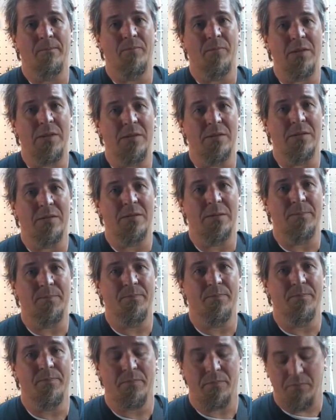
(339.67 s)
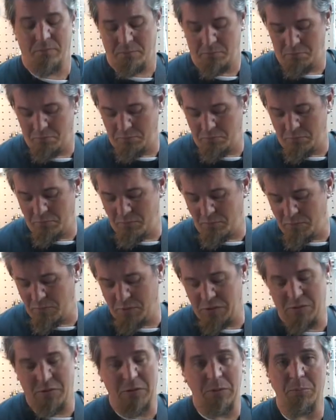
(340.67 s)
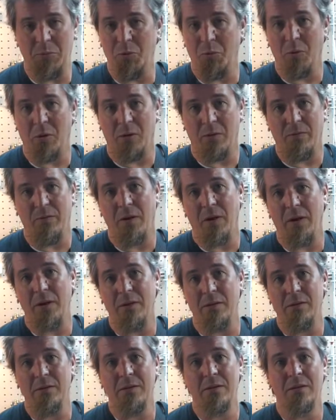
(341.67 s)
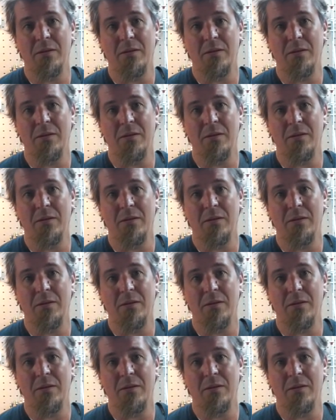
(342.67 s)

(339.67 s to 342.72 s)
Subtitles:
These seem to work fine.